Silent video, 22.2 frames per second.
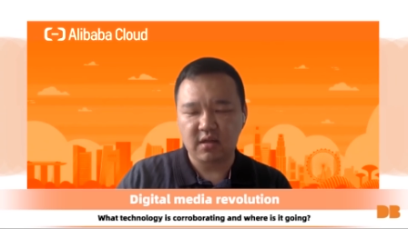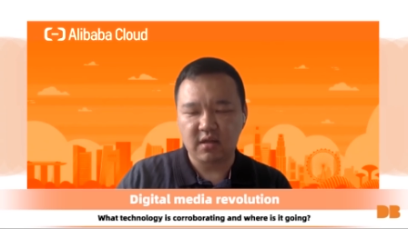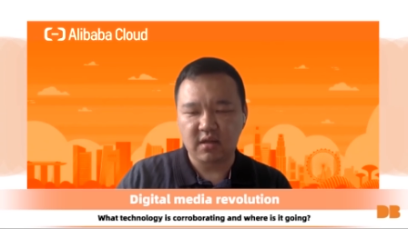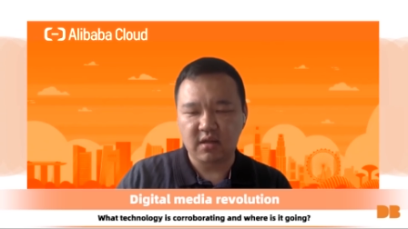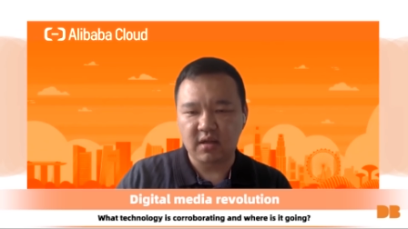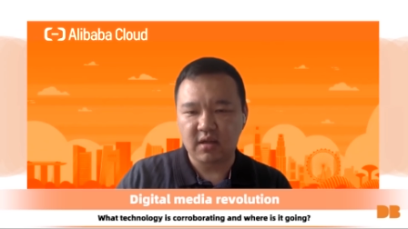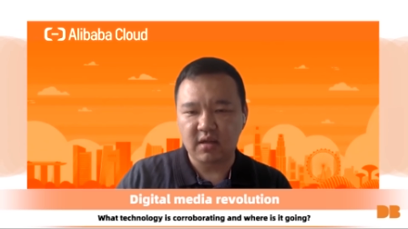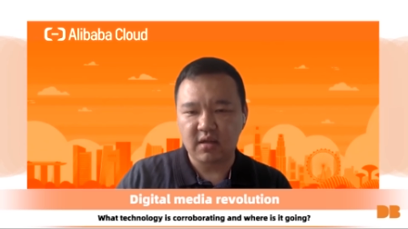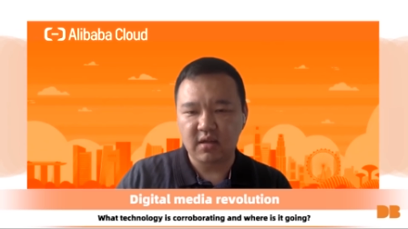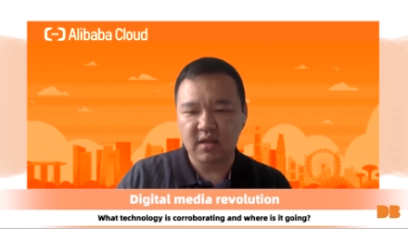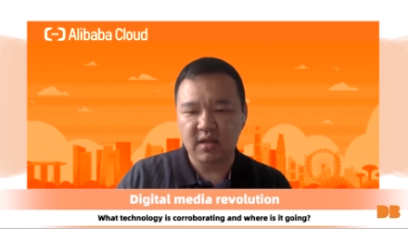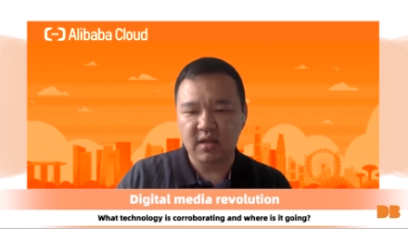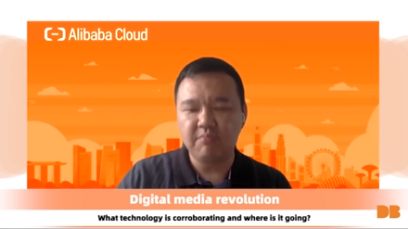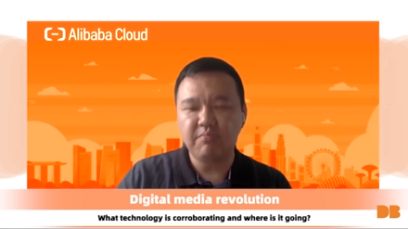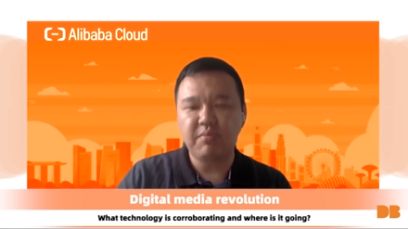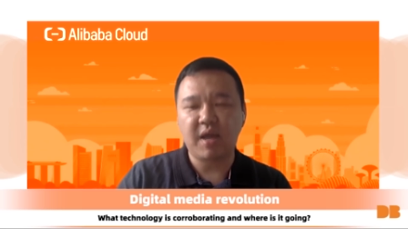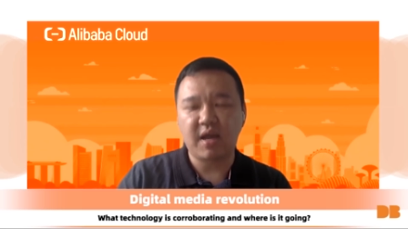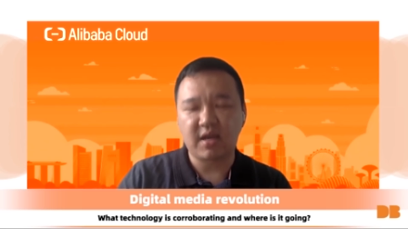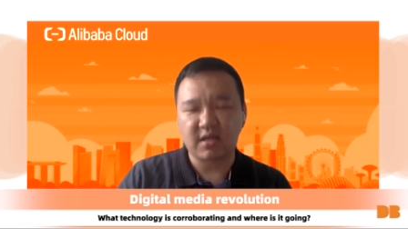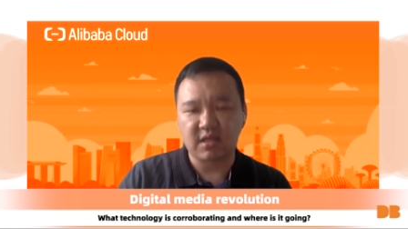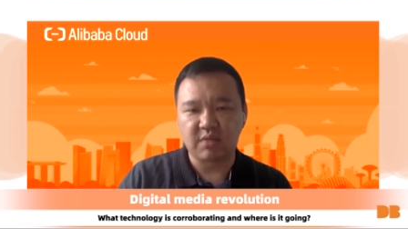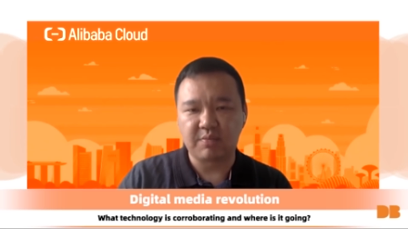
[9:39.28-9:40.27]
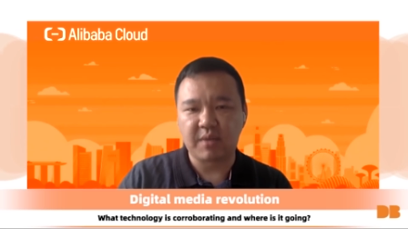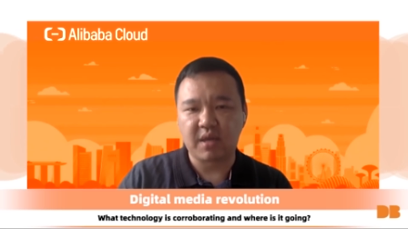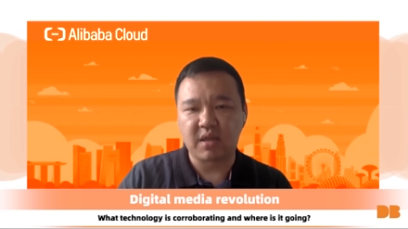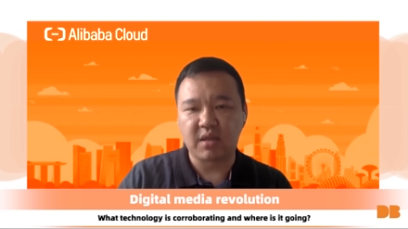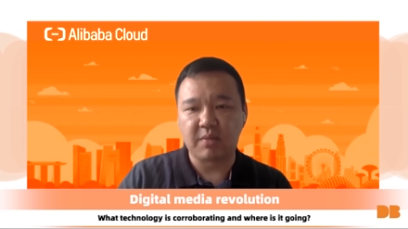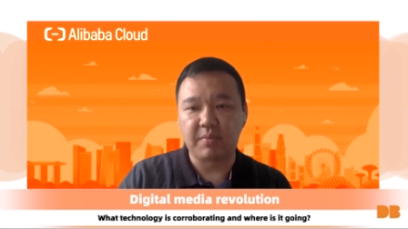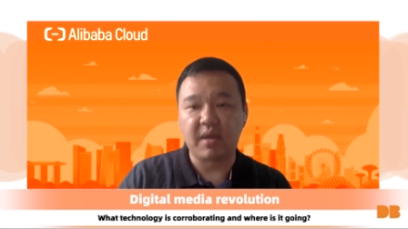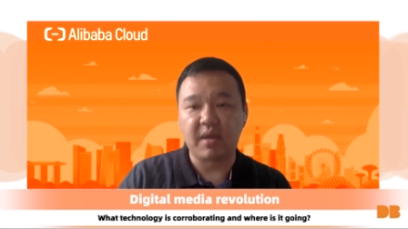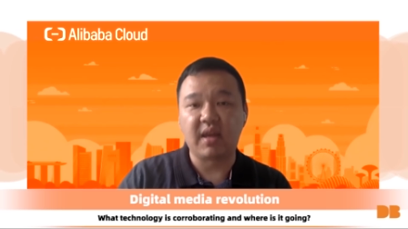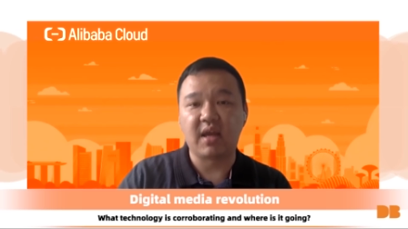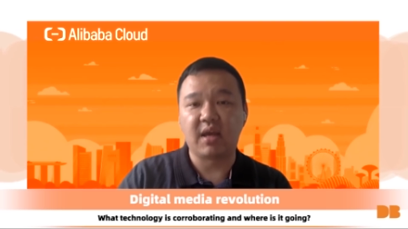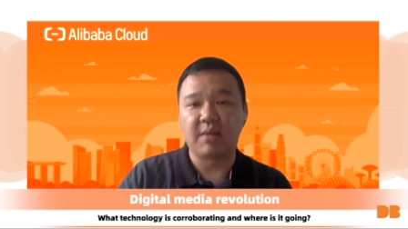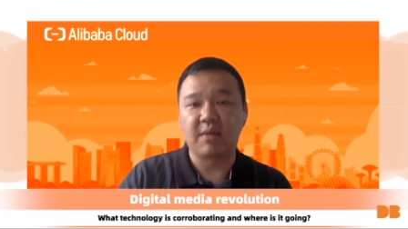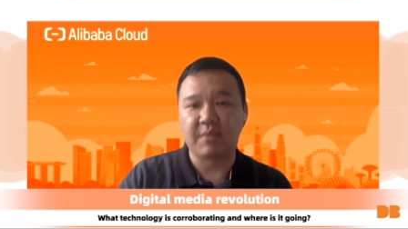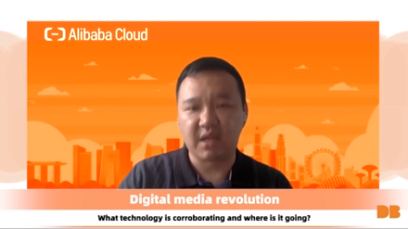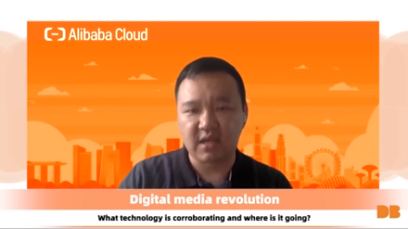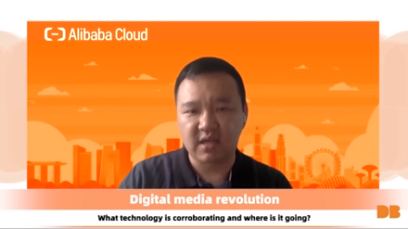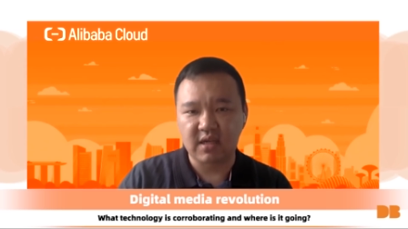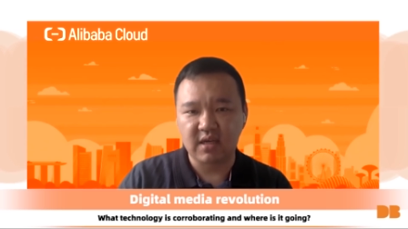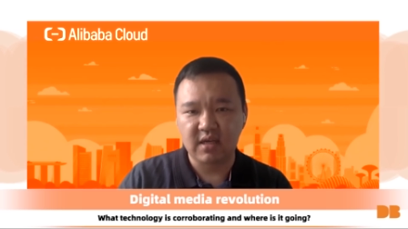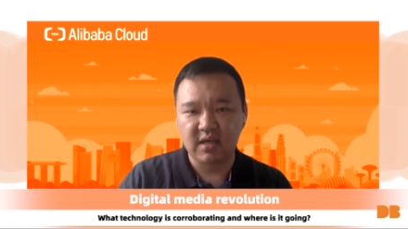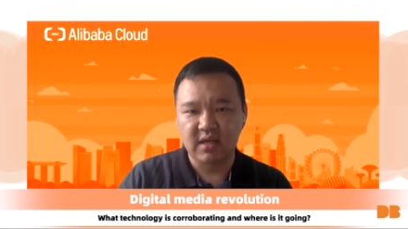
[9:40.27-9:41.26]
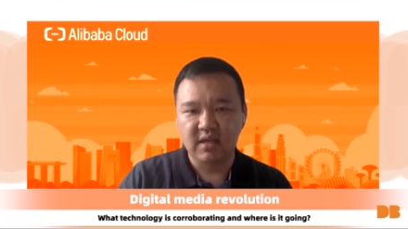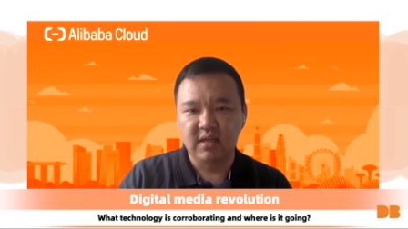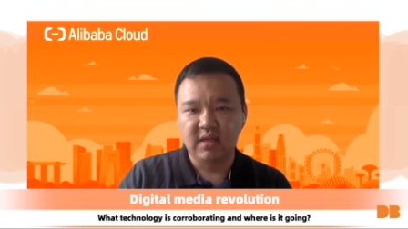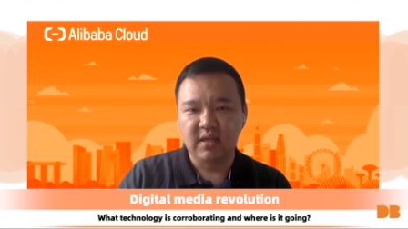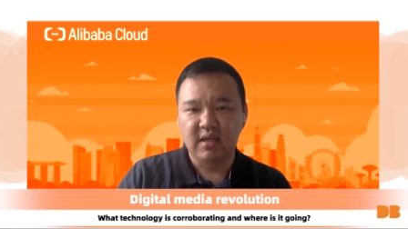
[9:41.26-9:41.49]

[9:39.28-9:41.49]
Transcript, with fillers: uh, impacted by the pandemic